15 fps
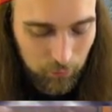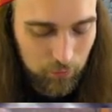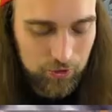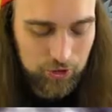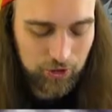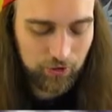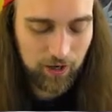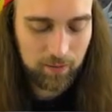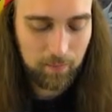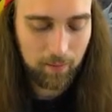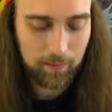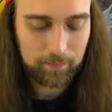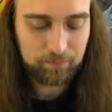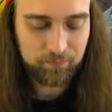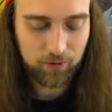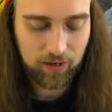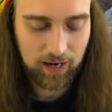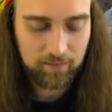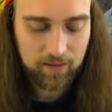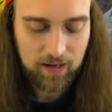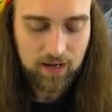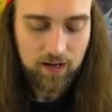Regenerating Mummy,
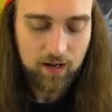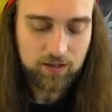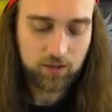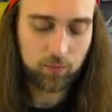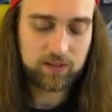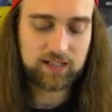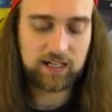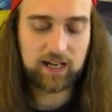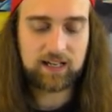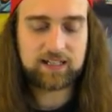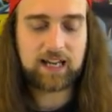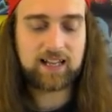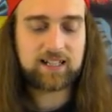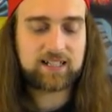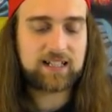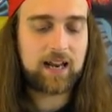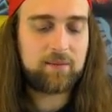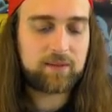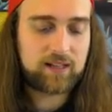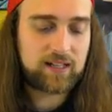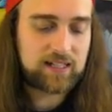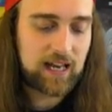okay? So once again, it's got the
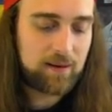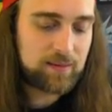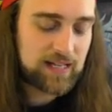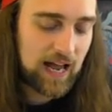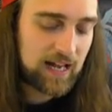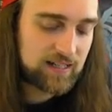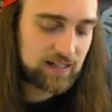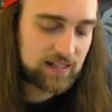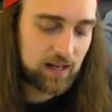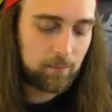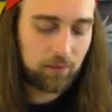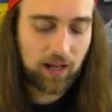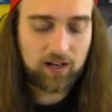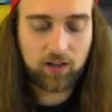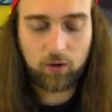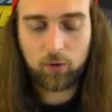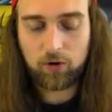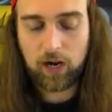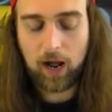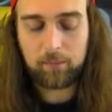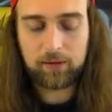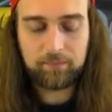same, the same stats as a uh, Blindly
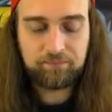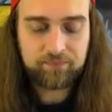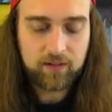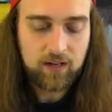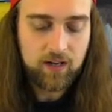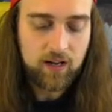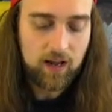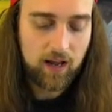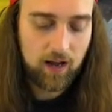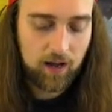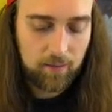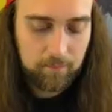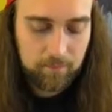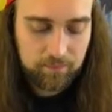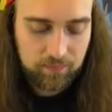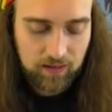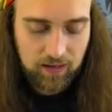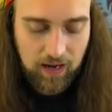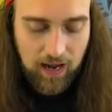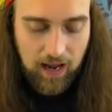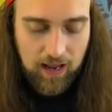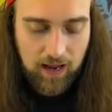Loyal Goblin. Um,
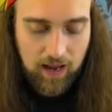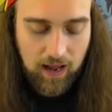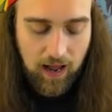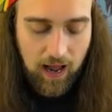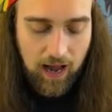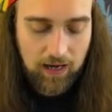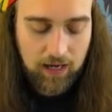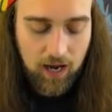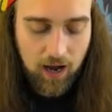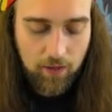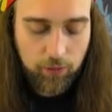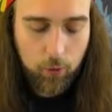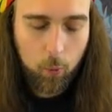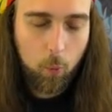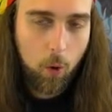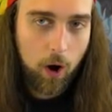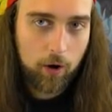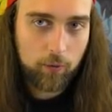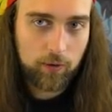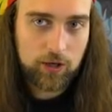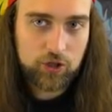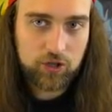I cut the
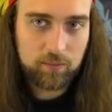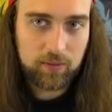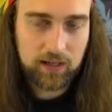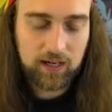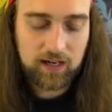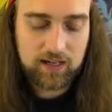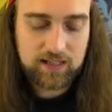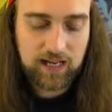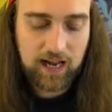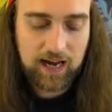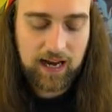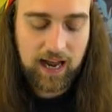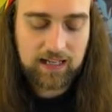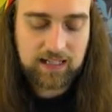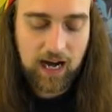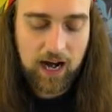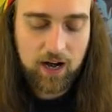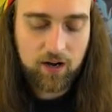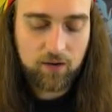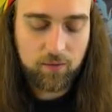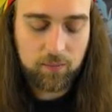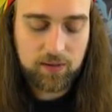water engine because I got
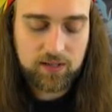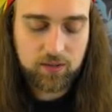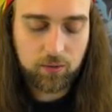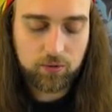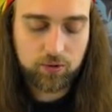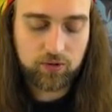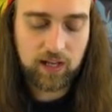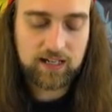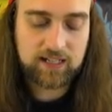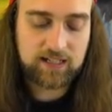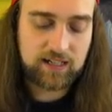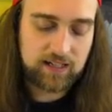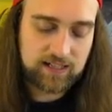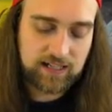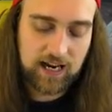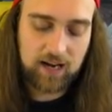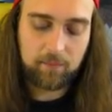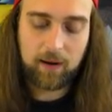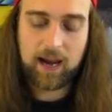tired of Abyss Soldier like st staying in